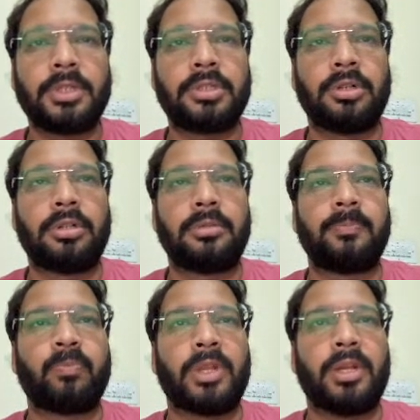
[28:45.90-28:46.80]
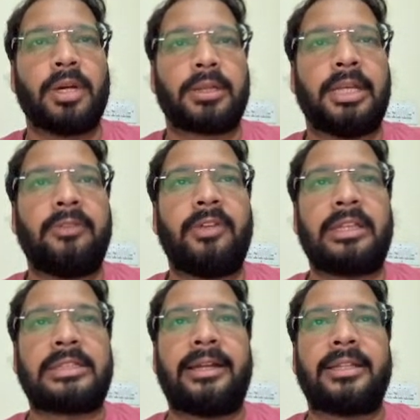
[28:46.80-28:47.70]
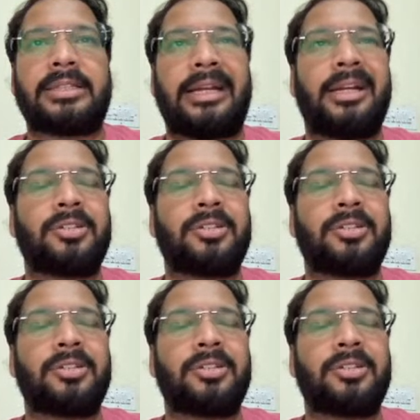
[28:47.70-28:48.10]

So 3 weeks I decided.